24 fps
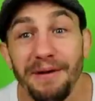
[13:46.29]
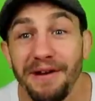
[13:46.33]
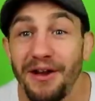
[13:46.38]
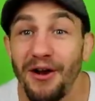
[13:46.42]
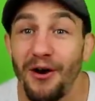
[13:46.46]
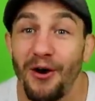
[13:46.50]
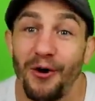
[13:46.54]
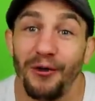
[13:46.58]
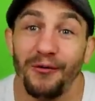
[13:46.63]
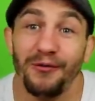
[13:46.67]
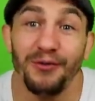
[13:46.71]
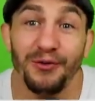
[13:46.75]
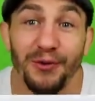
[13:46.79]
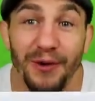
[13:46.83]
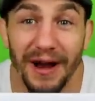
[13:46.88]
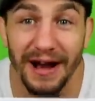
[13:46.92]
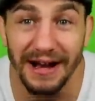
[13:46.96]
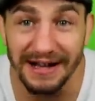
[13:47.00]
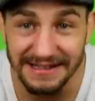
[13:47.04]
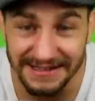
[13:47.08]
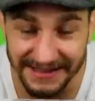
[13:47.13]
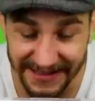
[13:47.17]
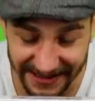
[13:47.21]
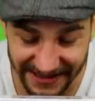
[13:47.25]
me know if you
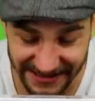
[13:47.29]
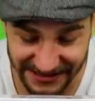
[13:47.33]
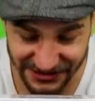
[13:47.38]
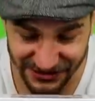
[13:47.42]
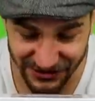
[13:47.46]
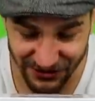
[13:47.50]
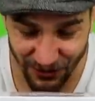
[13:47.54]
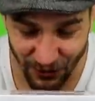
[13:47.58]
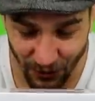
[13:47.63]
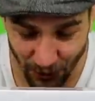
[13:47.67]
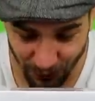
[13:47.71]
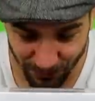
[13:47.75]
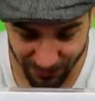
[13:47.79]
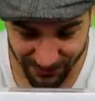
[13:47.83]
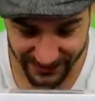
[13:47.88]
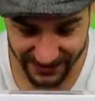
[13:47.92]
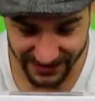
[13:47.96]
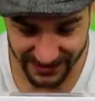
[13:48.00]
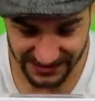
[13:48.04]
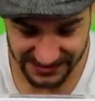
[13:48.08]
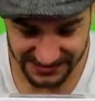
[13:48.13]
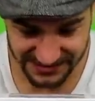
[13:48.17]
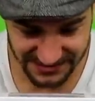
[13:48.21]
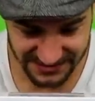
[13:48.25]
guys think I should open
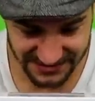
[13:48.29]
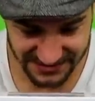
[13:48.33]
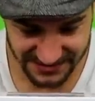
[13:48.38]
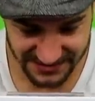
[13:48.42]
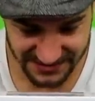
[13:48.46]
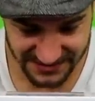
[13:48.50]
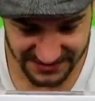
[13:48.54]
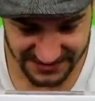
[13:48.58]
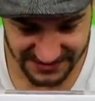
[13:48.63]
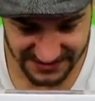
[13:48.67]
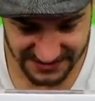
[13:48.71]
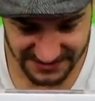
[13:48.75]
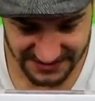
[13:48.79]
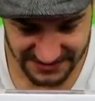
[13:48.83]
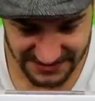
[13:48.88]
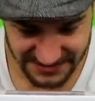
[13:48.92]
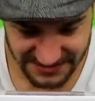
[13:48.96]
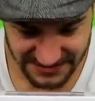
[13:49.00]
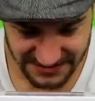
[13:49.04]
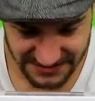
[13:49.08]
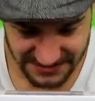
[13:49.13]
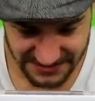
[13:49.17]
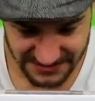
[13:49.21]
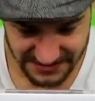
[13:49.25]
this.
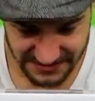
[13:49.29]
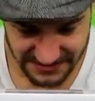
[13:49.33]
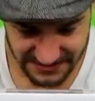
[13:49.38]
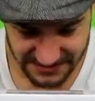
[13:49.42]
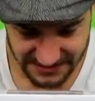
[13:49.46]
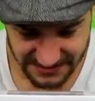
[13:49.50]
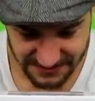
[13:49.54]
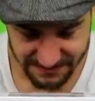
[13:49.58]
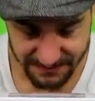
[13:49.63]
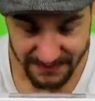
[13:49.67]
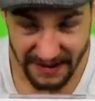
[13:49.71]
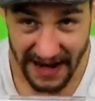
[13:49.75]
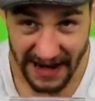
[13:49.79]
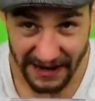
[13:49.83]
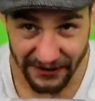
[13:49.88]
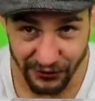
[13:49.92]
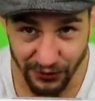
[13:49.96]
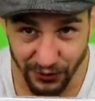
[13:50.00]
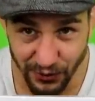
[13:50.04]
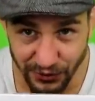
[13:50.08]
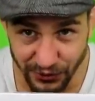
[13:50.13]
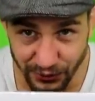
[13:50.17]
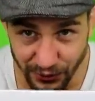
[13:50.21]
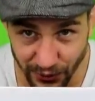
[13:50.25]

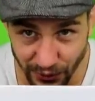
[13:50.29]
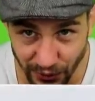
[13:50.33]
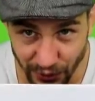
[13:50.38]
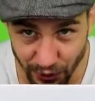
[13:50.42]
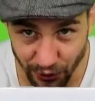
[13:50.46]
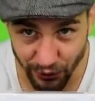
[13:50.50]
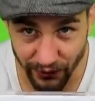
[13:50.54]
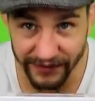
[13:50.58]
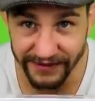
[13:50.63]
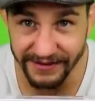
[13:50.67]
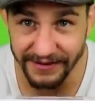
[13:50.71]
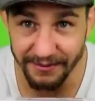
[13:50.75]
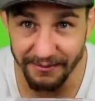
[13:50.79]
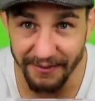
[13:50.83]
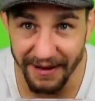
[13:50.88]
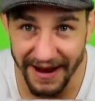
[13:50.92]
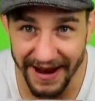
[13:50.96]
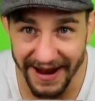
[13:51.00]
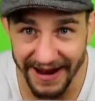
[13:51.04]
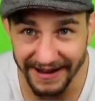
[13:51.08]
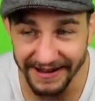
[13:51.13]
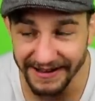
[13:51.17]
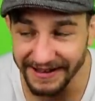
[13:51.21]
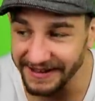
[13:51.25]
Manuel, you a crazy
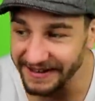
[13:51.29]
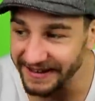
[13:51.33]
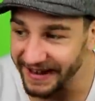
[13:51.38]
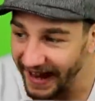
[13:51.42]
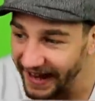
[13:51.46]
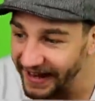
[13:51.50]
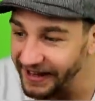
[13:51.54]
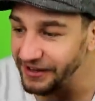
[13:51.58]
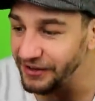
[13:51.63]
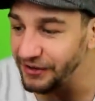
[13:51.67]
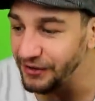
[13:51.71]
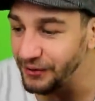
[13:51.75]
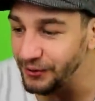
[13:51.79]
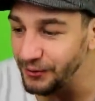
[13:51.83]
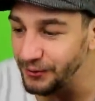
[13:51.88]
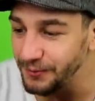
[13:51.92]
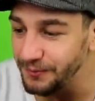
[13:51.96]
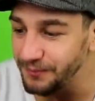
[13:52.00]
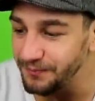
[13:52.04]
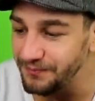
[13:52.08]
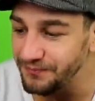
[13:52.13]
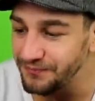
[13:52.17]
man. Thank you.